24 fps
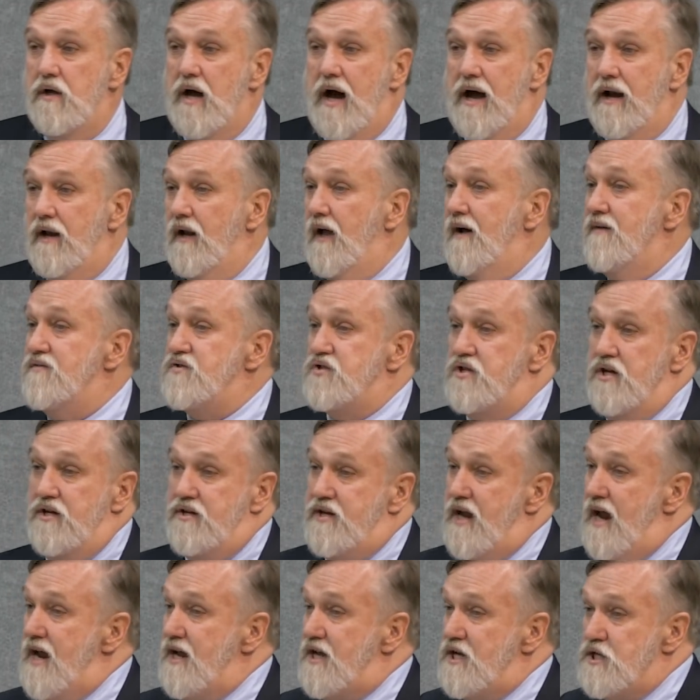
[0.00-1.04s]
God loves to
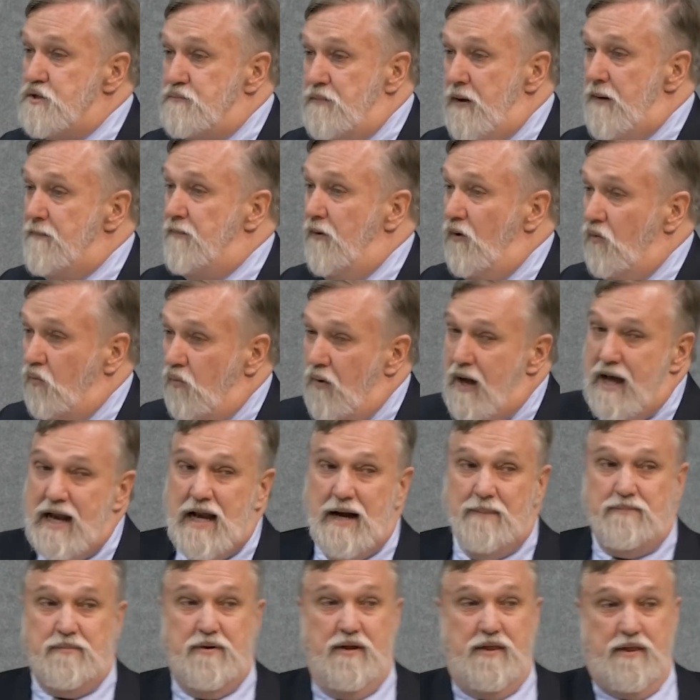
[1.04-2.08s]
take his people
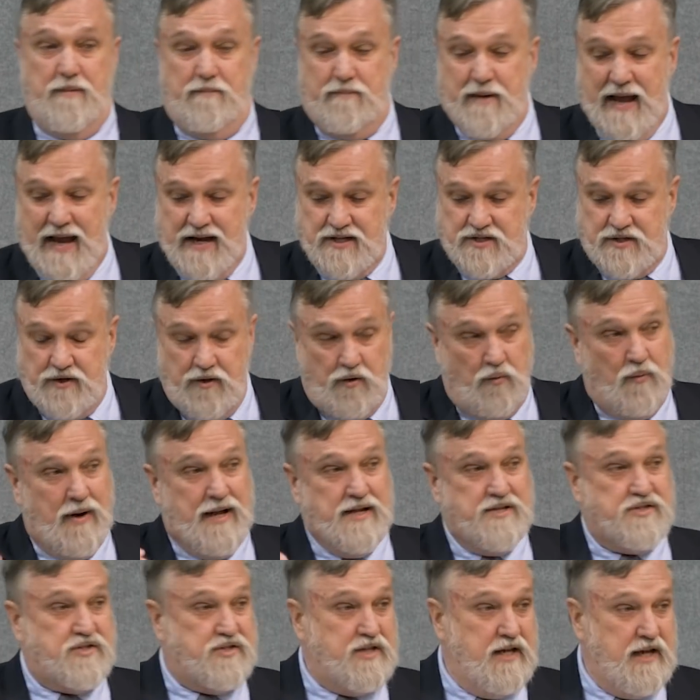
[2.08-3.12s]
right up to the banks of the
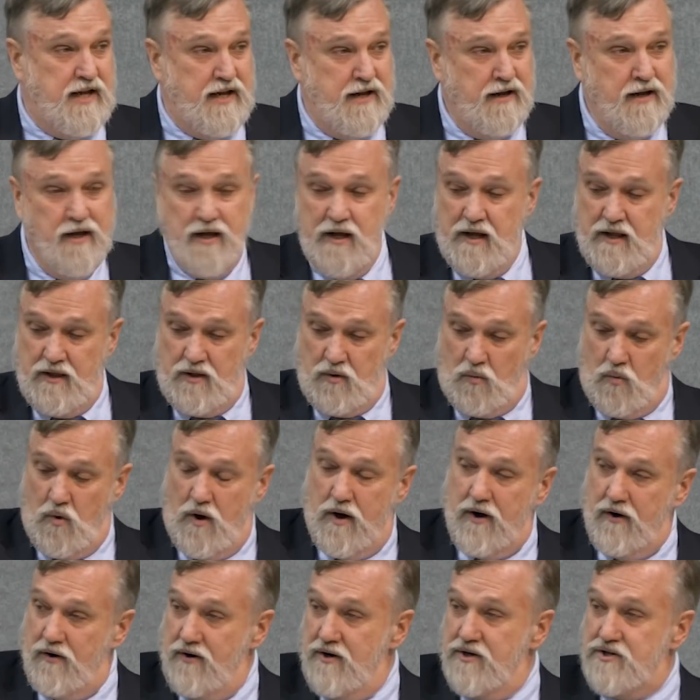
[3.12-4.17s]
Red Sea. The
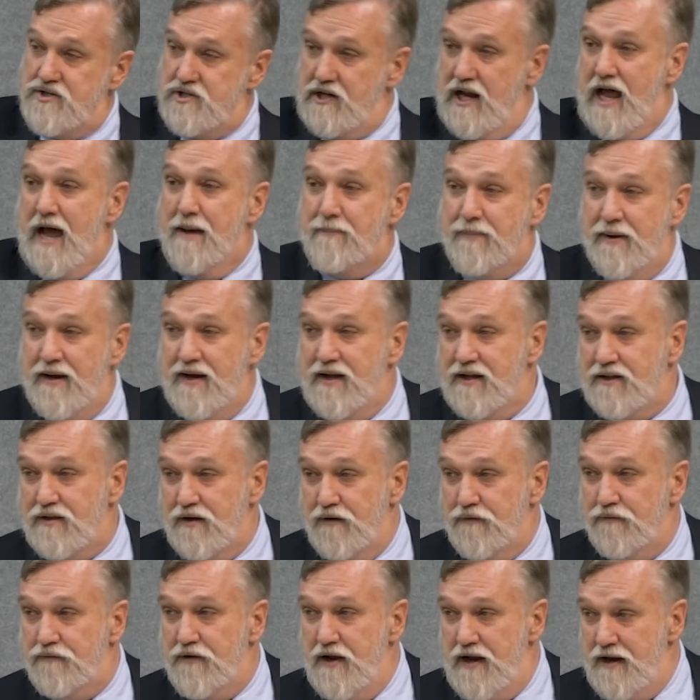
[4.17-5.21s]
water is lapping at
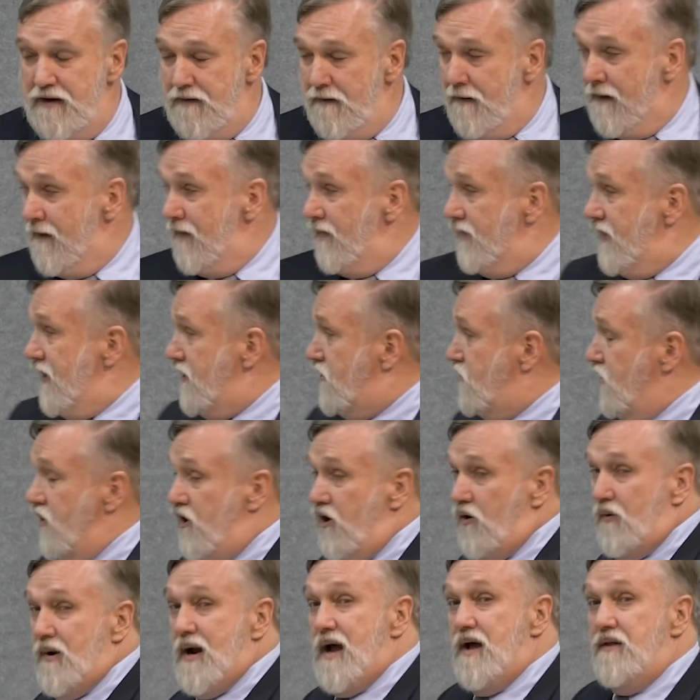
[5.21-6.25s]
their feet. They
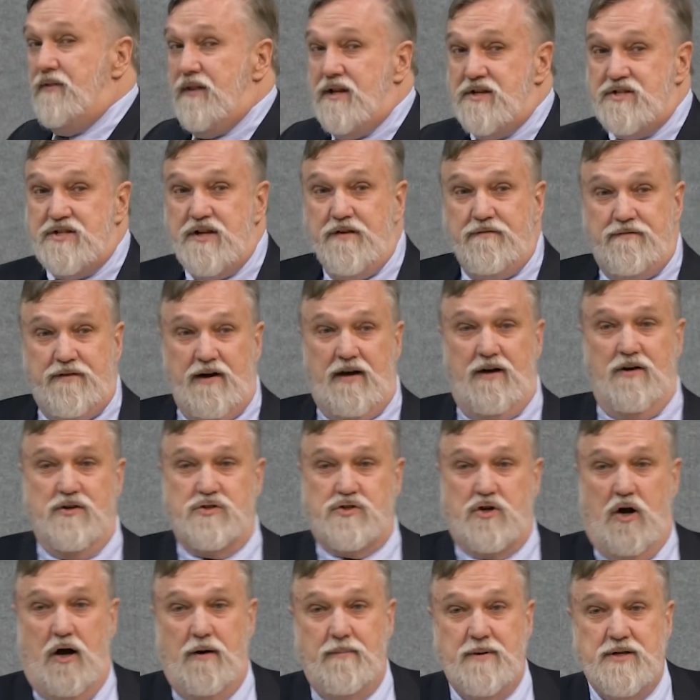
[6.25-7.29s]
turn around, they see
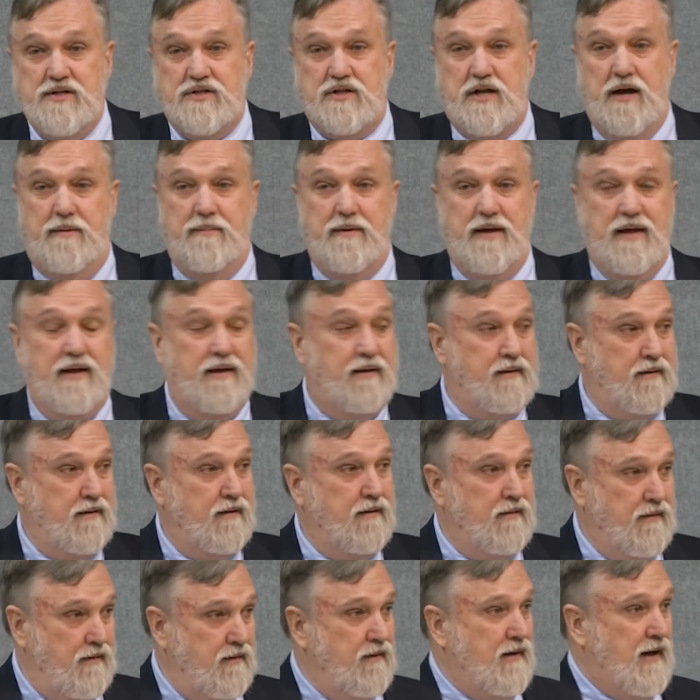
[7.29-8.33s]
Pharaoh's armies coming
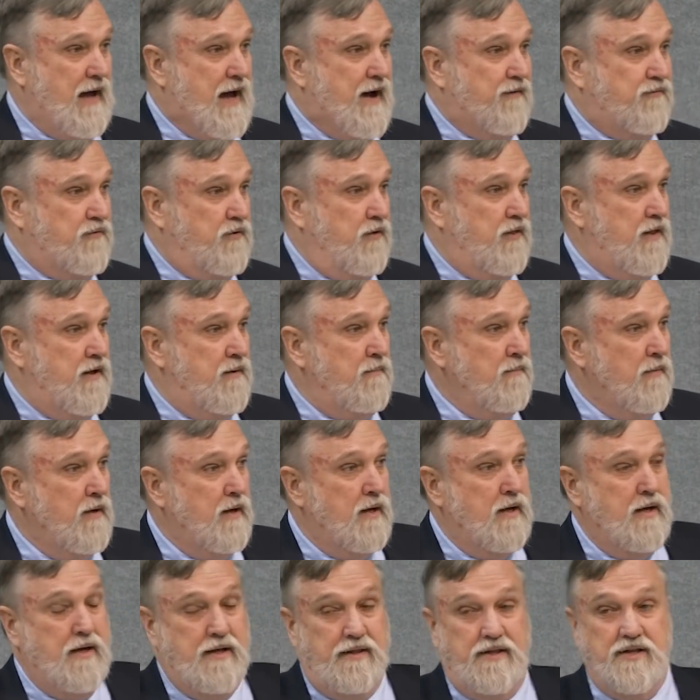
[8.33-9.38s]
after them.
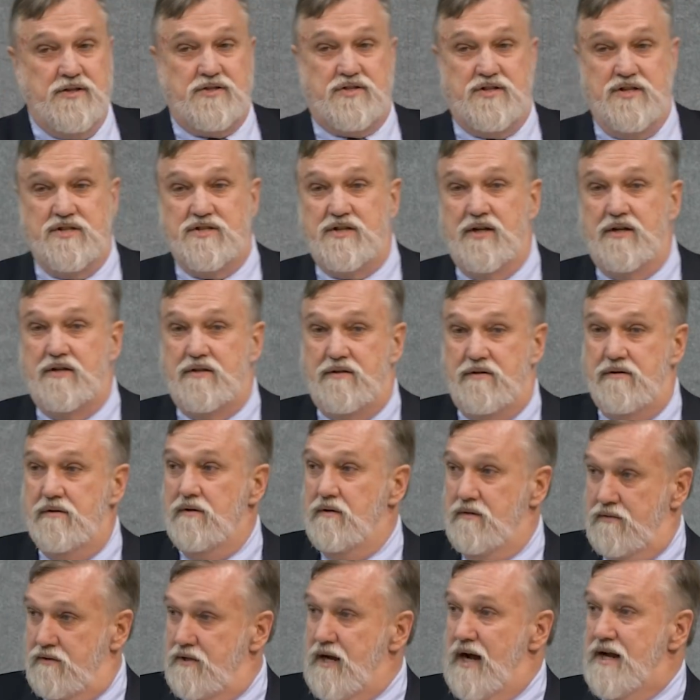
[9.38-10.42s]
This is a
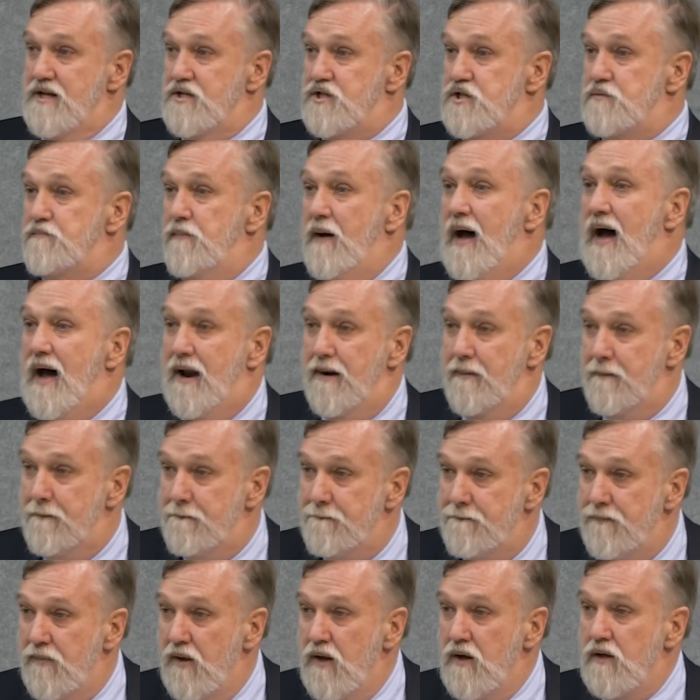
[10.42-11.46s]
tight spot
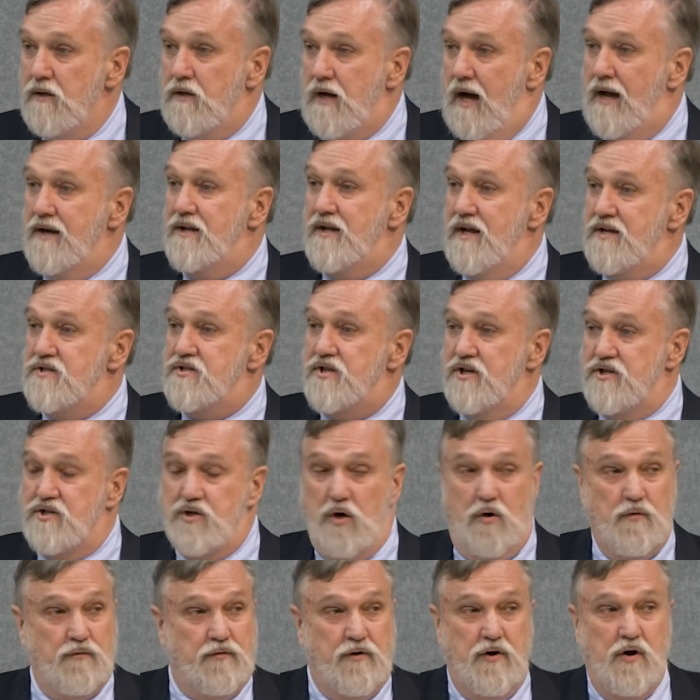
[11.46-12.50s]
God does
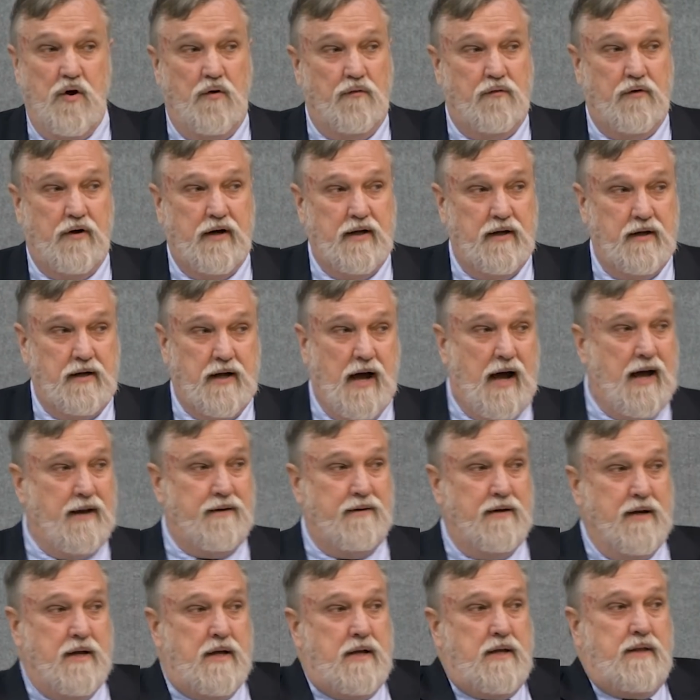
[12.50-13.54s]
this over and over.
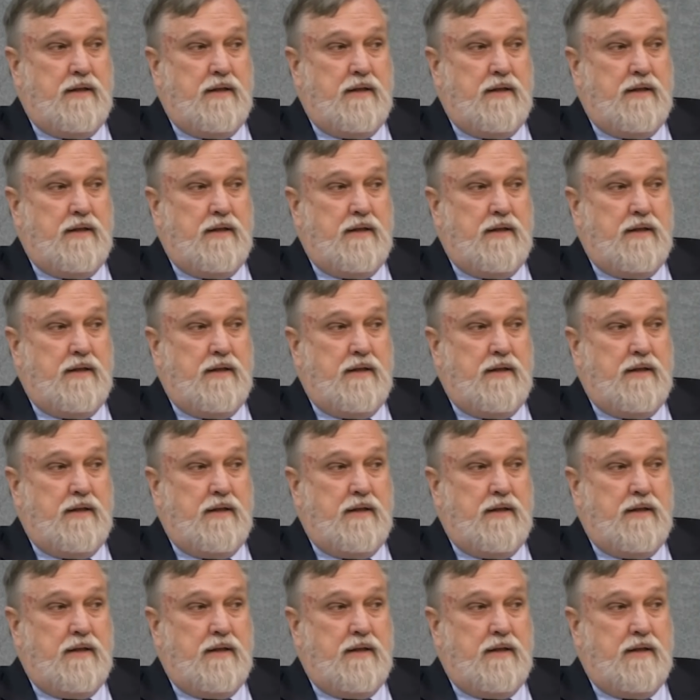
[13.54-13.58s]
God,